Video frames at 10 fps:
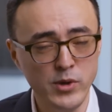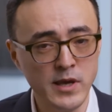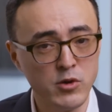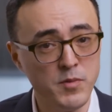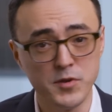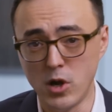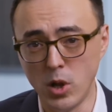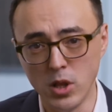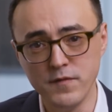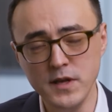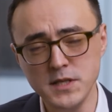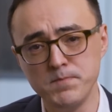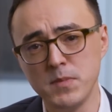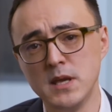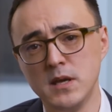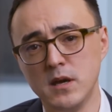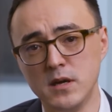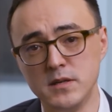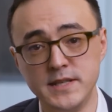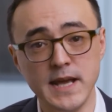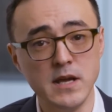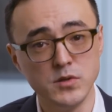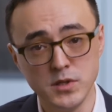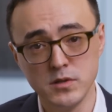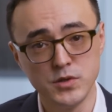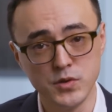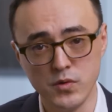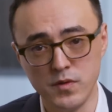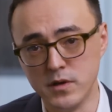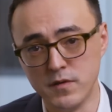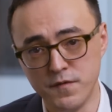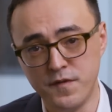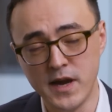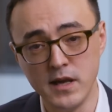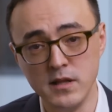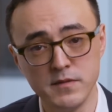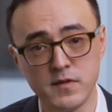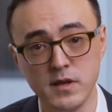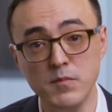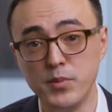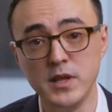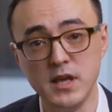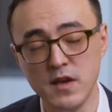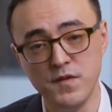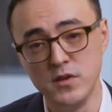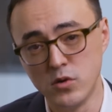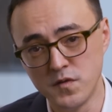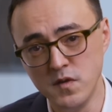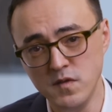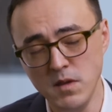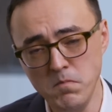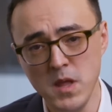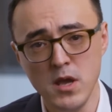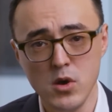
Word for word: We encrypt all of it down to the files in PDF in your system